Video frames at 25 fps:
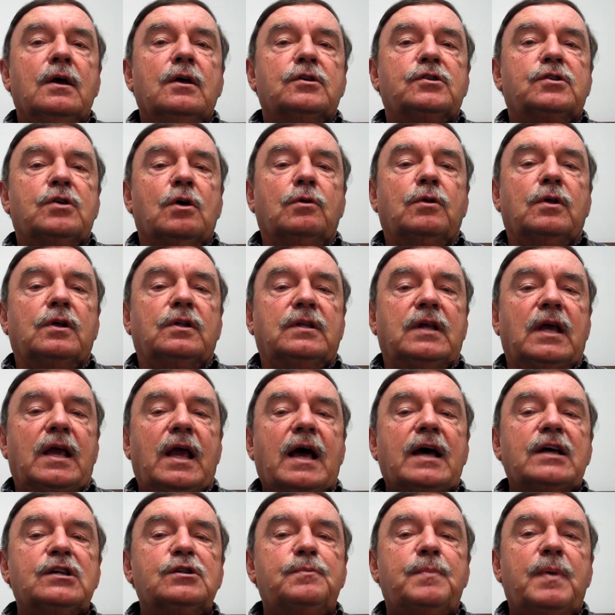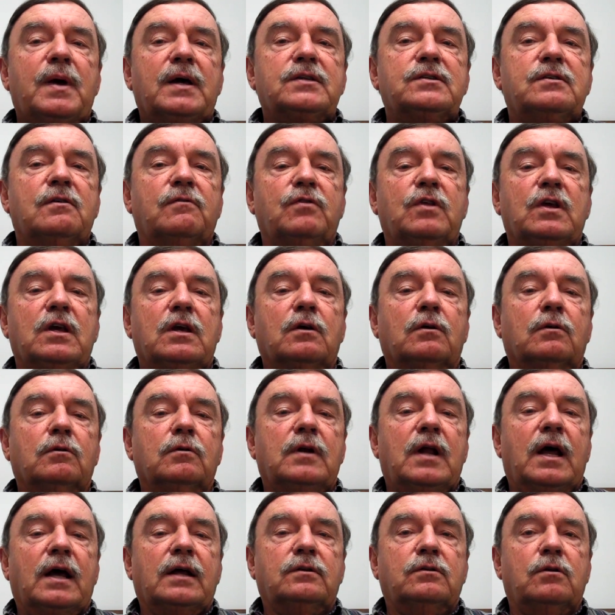so that the aspects of the
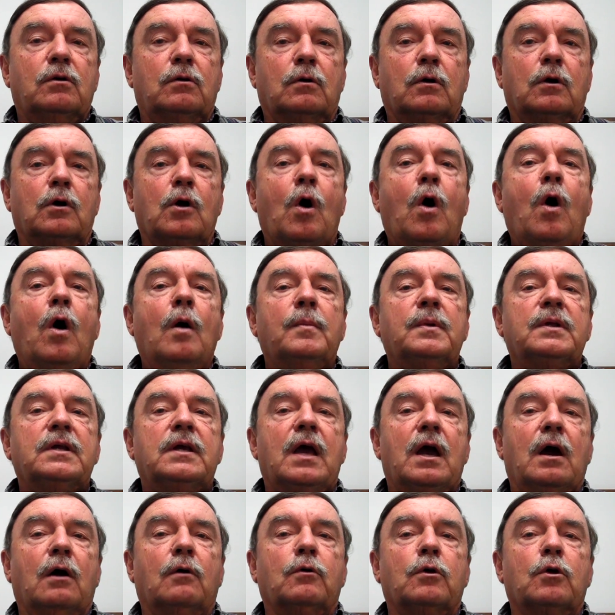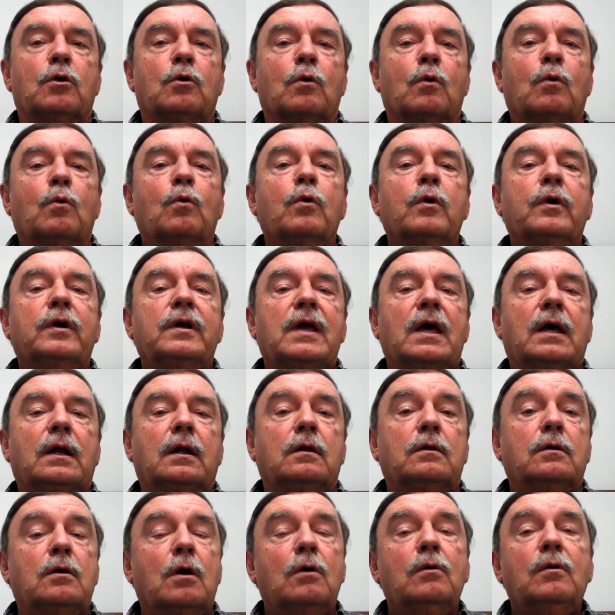internet that are common carrier
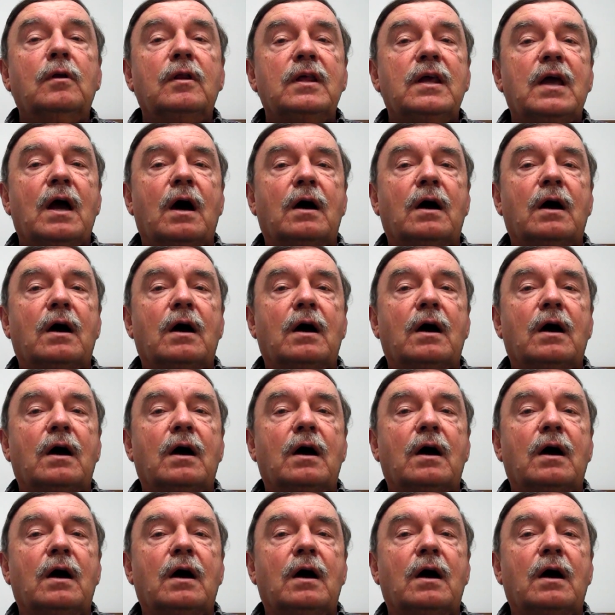oriented go to the